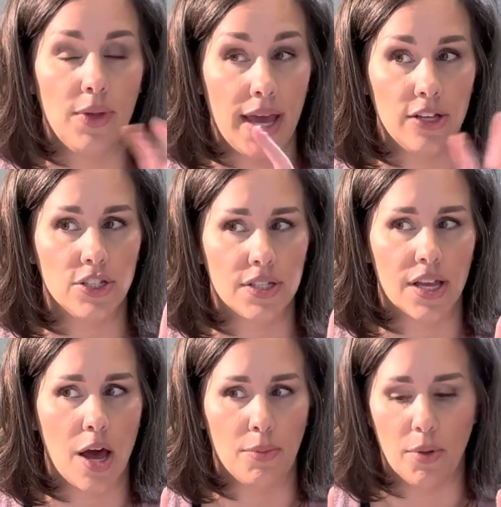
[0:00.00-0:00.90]
We had just a
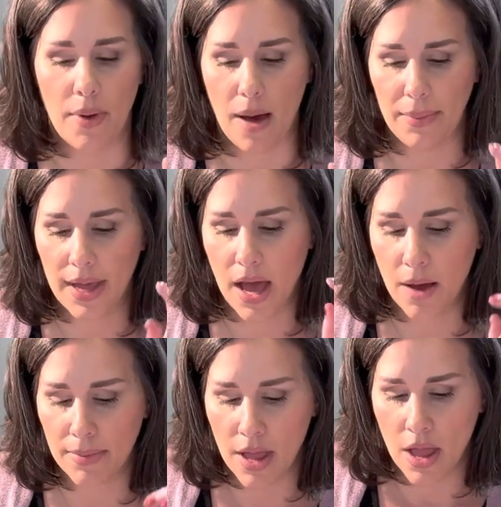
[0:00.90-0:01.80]
couple popping up,